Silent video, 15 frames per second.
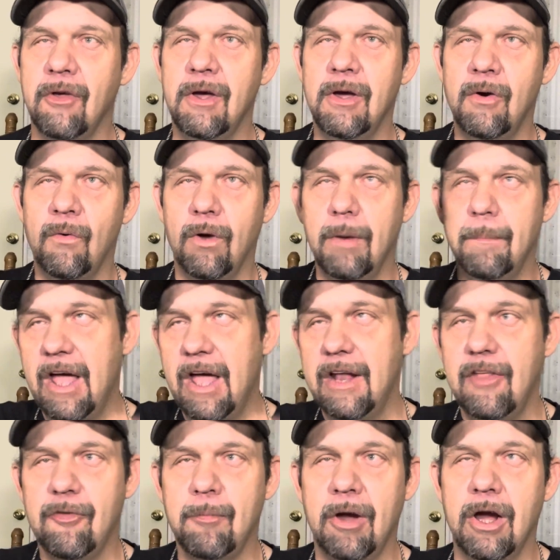I want to
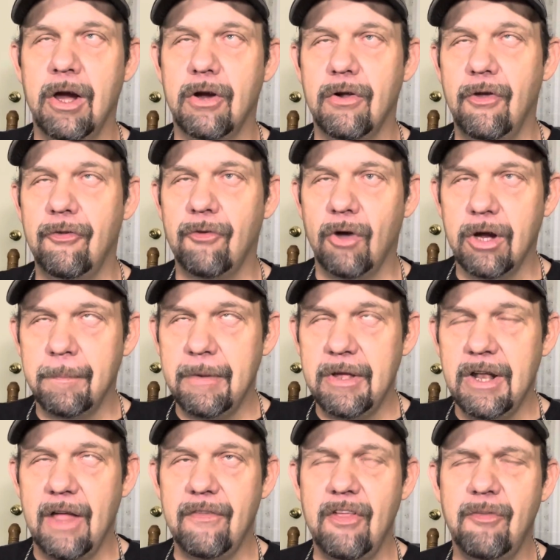this pair of clothes so I can be
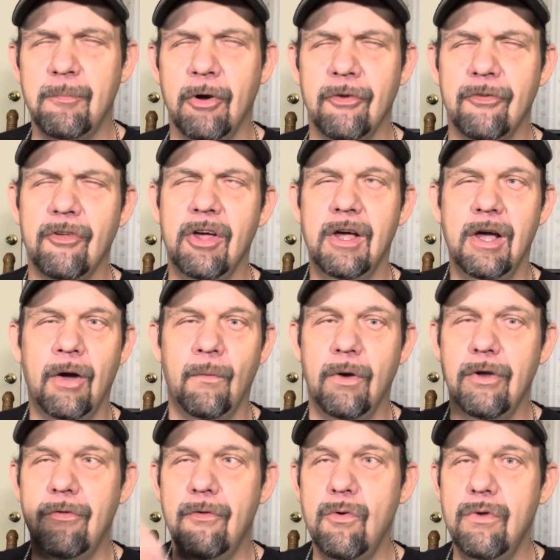like this person. I
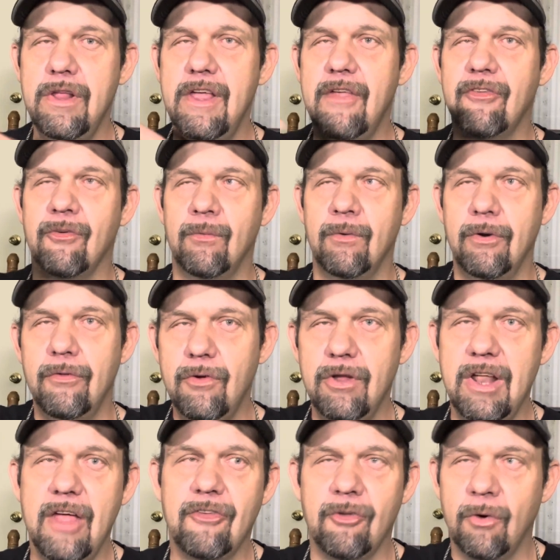want to do this. I want to do
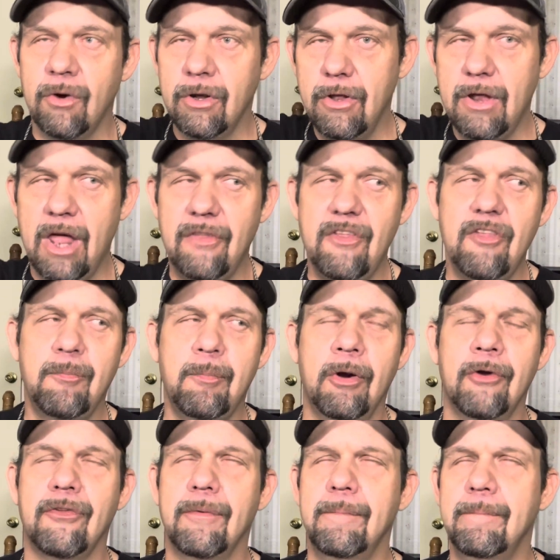that so I can look like this
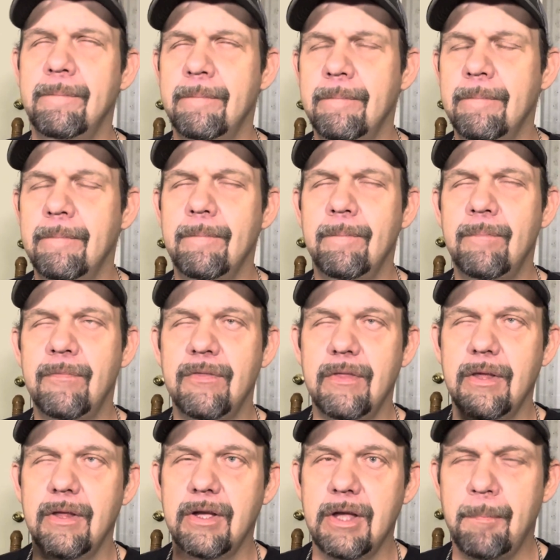person.
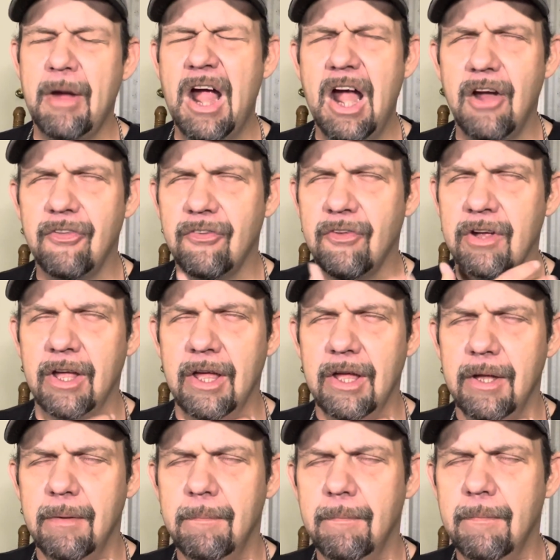Comparison game.
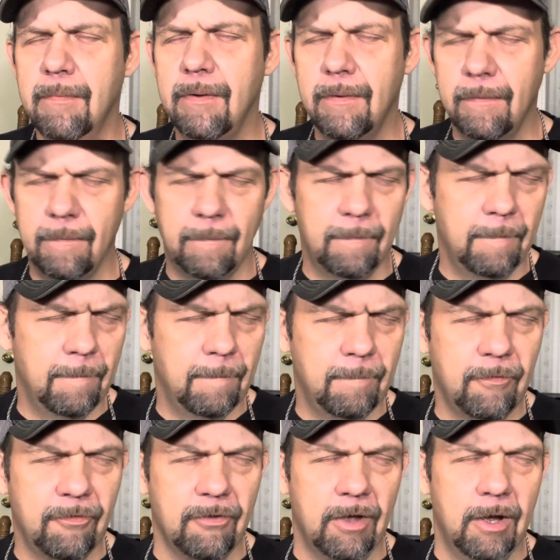
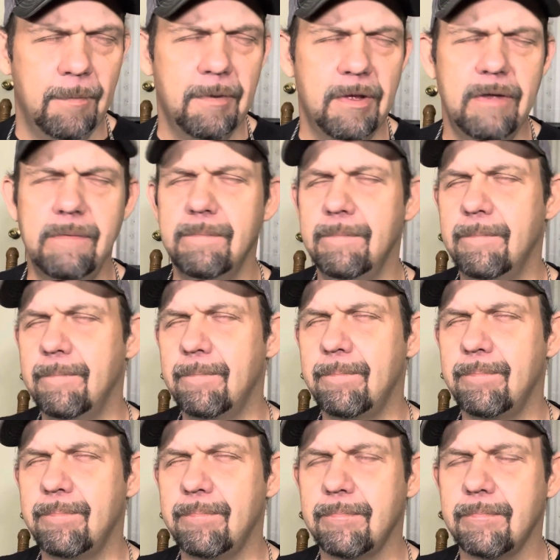So I mean,
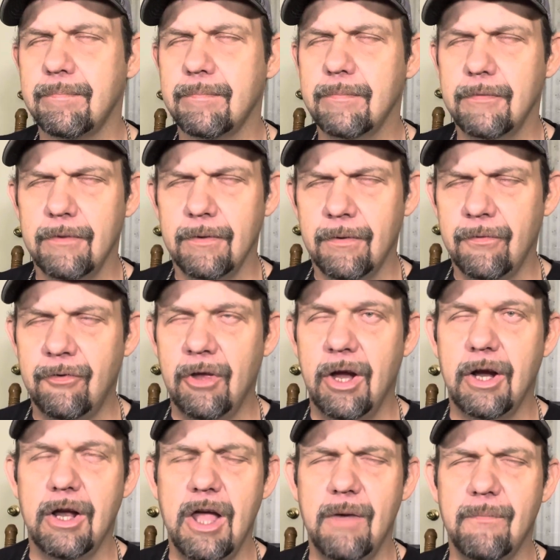that's where
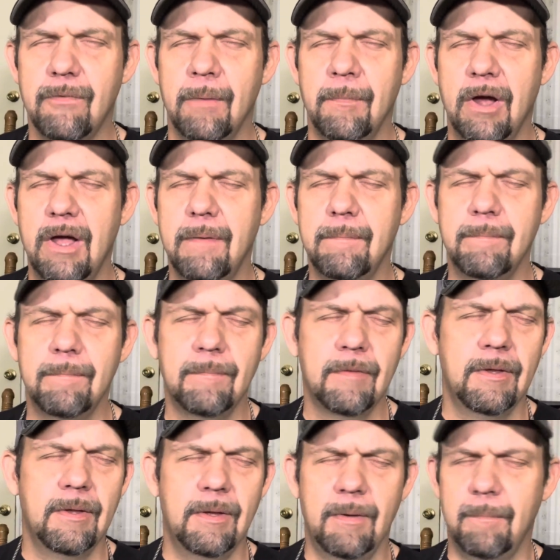I come from, right?
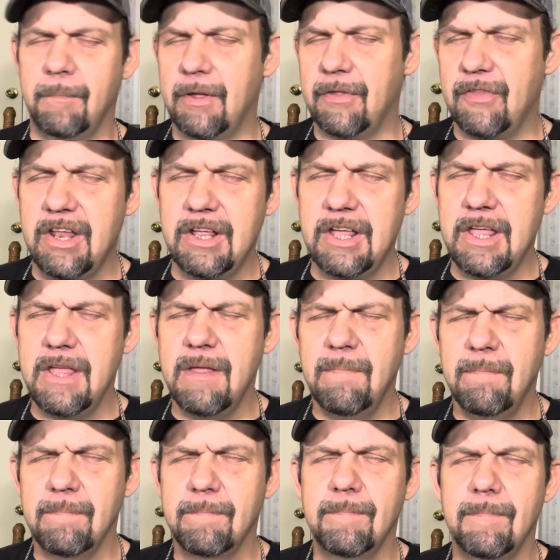But then
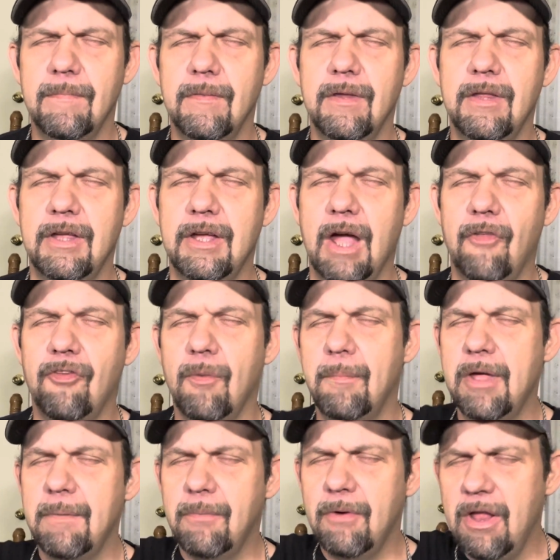again, you got some
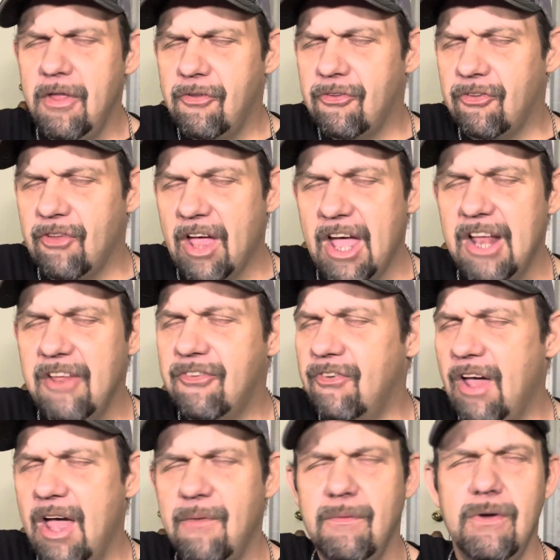people that are
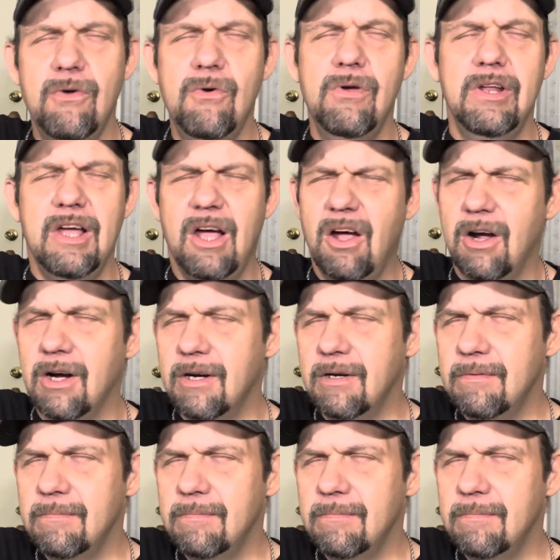satisfied with who they are.